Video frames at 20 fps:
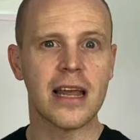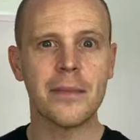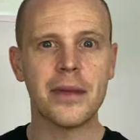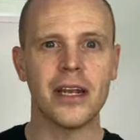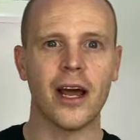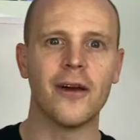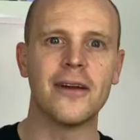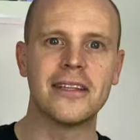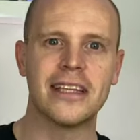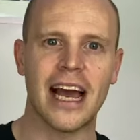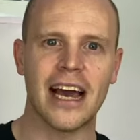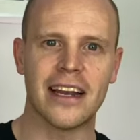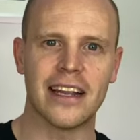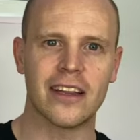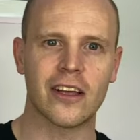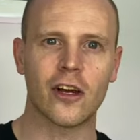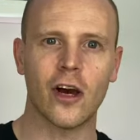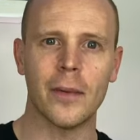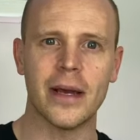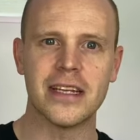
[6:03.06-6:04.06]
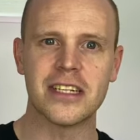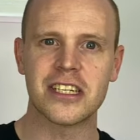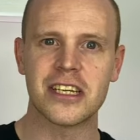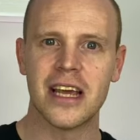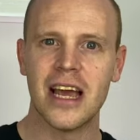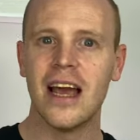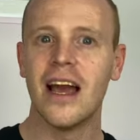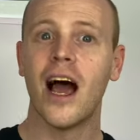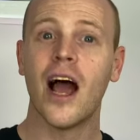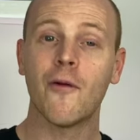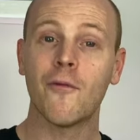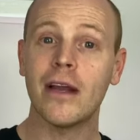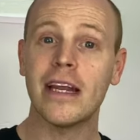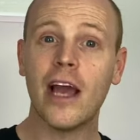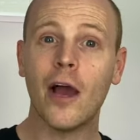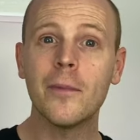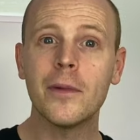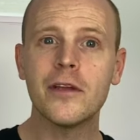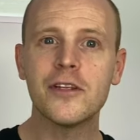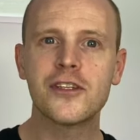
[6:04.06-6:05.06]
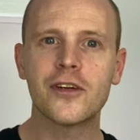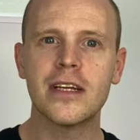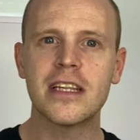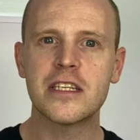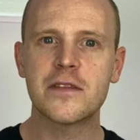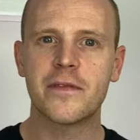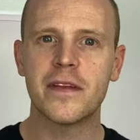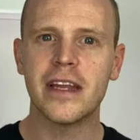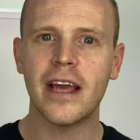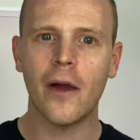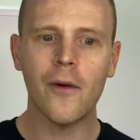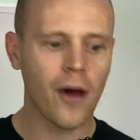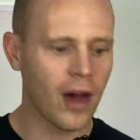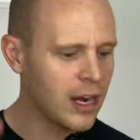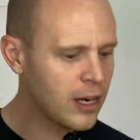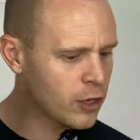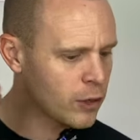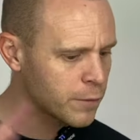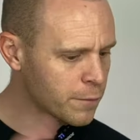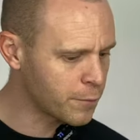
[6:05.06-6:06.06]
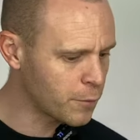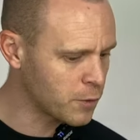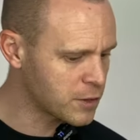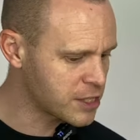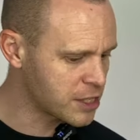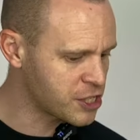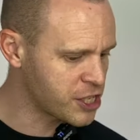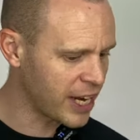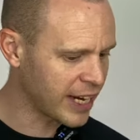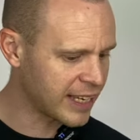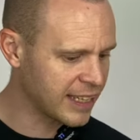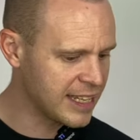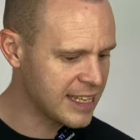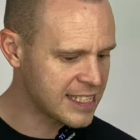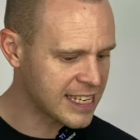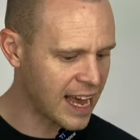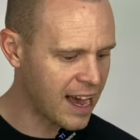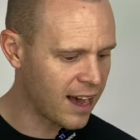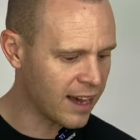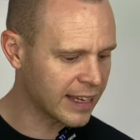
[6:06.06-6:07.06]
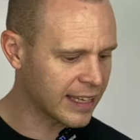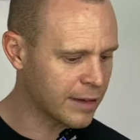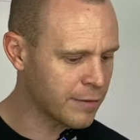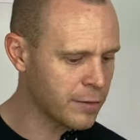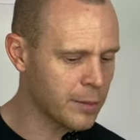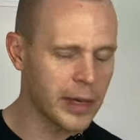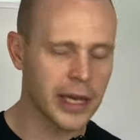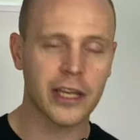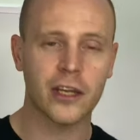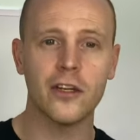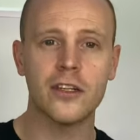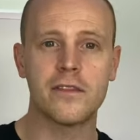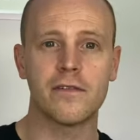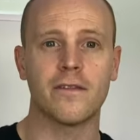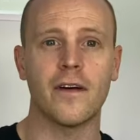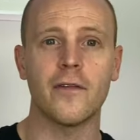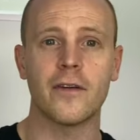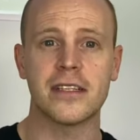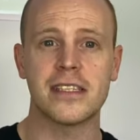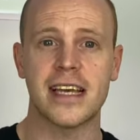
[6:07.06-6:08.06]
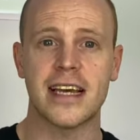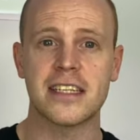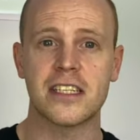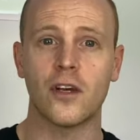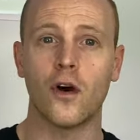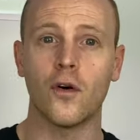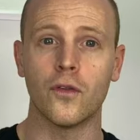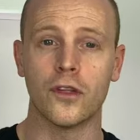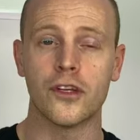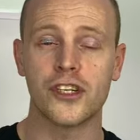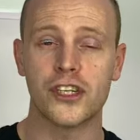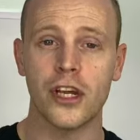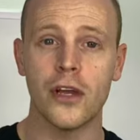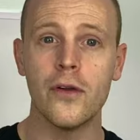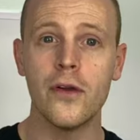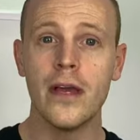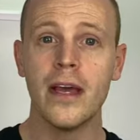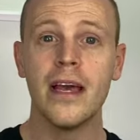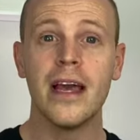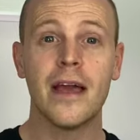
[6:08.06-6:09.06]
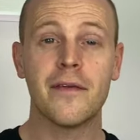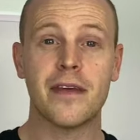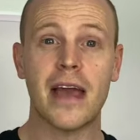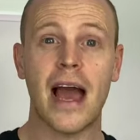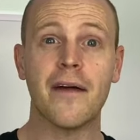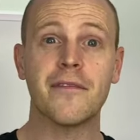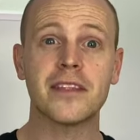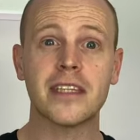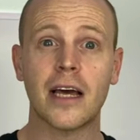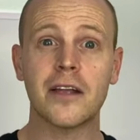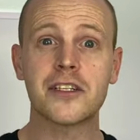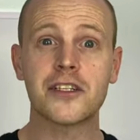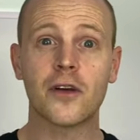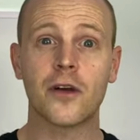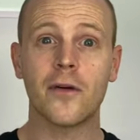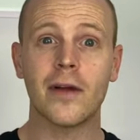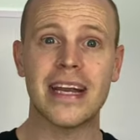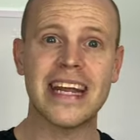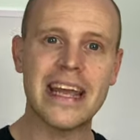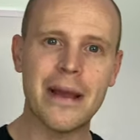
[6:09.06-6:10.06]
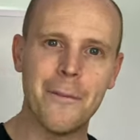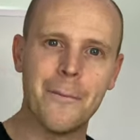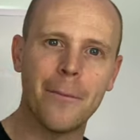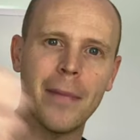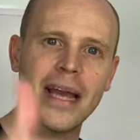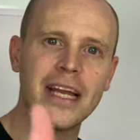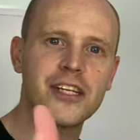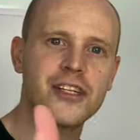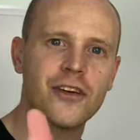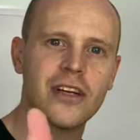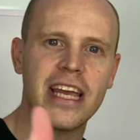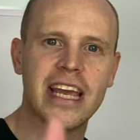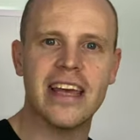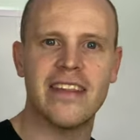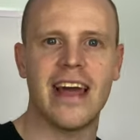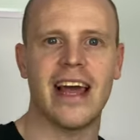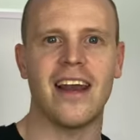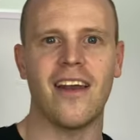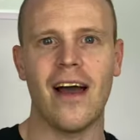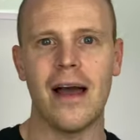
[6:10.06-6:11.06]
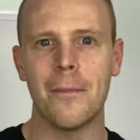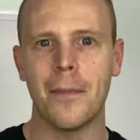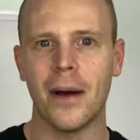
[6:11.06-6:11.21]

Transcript: me know down in the comments. Really hope you enjoy this video. I look forward to checking these out and giving them a good thorough test on the shoe. If you haven't done so already, make sure you hit that like